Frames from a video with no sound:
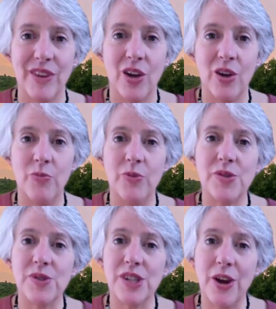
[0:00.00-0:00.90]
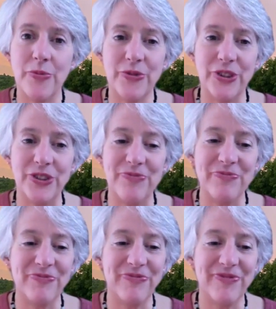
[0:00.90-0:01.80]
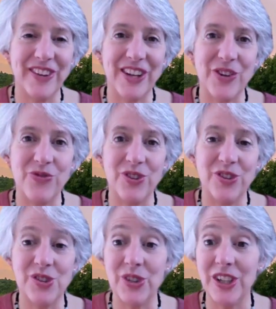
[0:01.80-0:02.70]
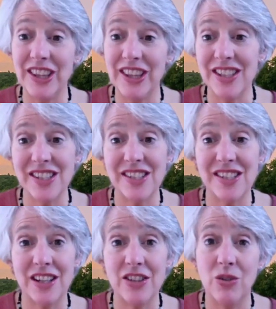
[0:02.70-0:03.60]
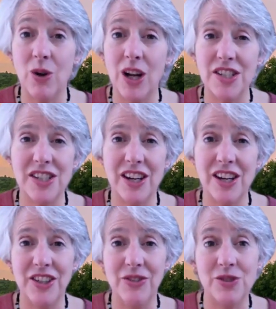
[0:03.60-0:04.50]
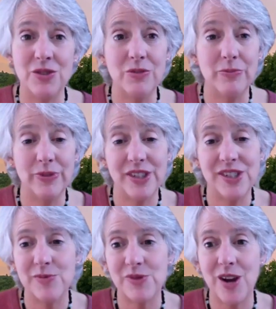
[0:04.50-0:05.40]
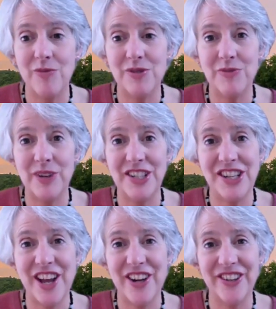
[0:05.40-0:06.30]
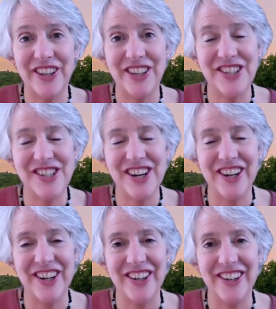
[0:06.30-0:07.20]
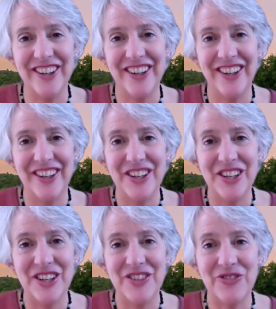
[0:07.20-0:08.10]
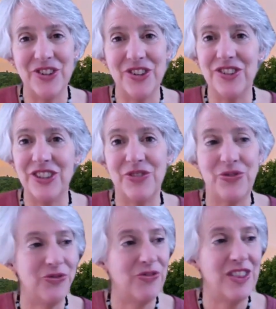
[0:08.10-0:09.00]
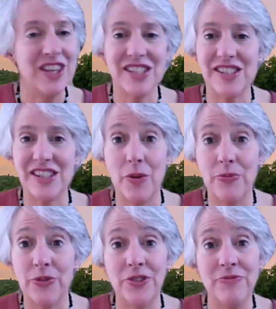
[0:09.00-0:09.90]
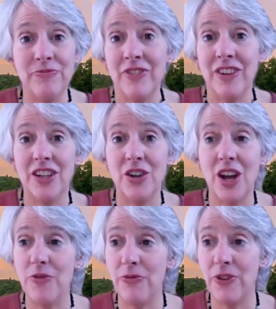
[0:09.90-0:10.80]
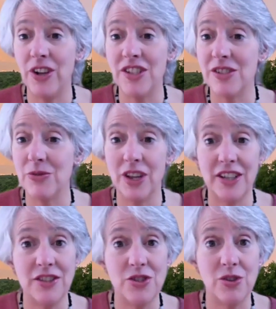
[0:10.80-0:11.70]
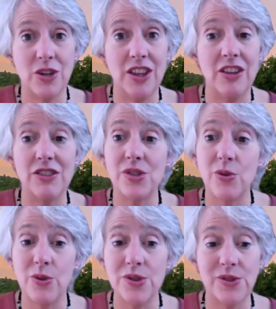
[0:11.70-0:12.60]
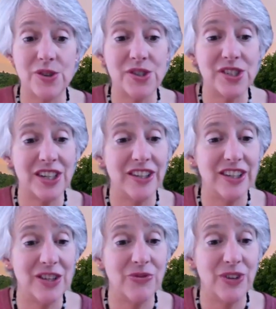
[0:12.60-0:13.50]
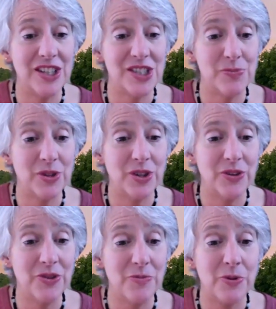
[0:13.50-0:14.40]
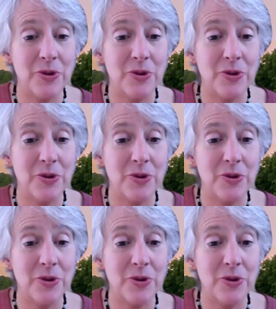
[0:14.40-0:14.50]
I hope this was helpful. If you enjoyed this and you're watching on YouTube, please subscribe to my channel and share. If this is helpful and you have friends that would like to join the Soul Sourced Healing Facebook group,